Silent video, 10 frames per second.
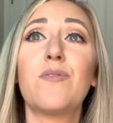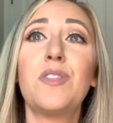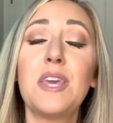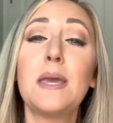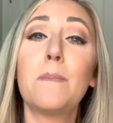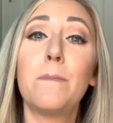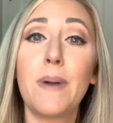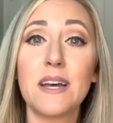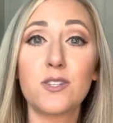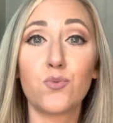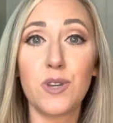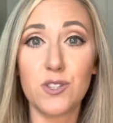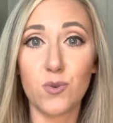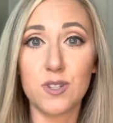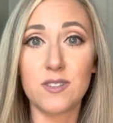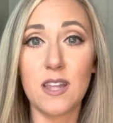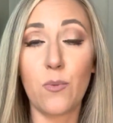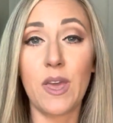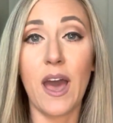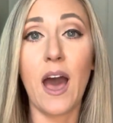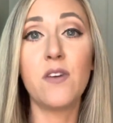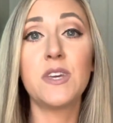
the best resources that we have,